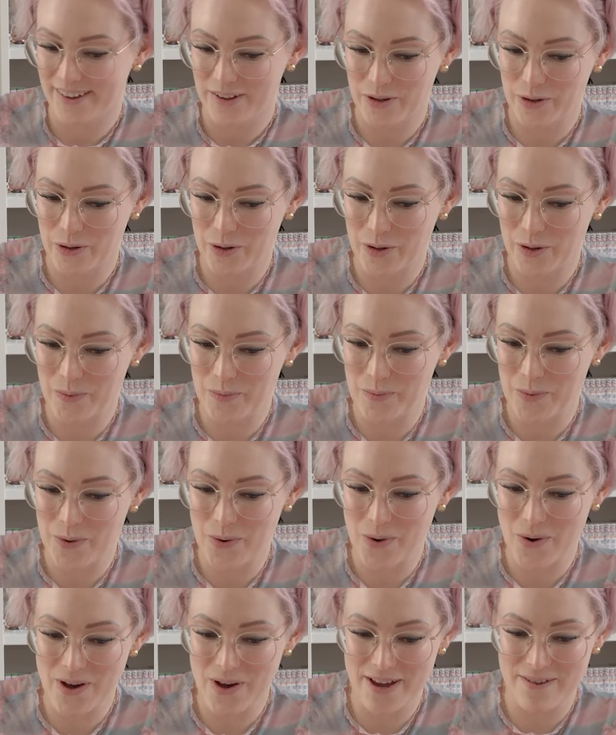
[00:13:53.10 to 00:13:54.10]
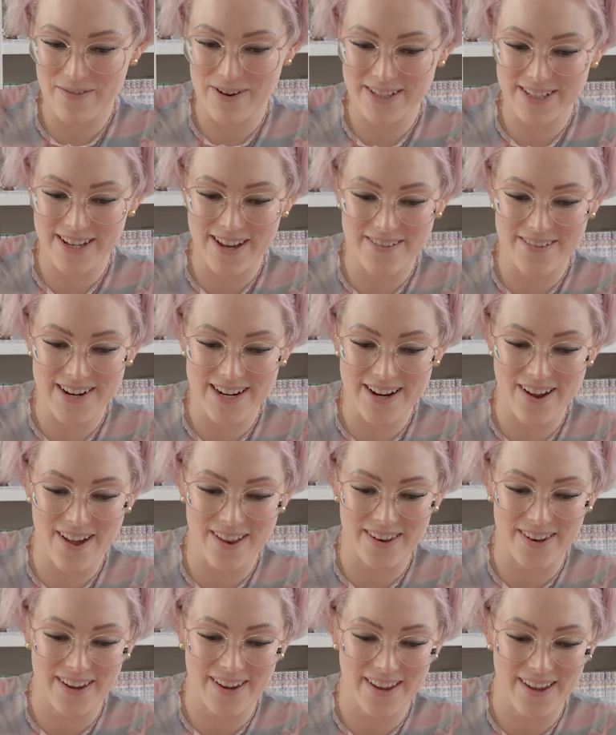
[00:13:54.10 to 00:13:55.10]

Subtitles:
Good boy, what's going on?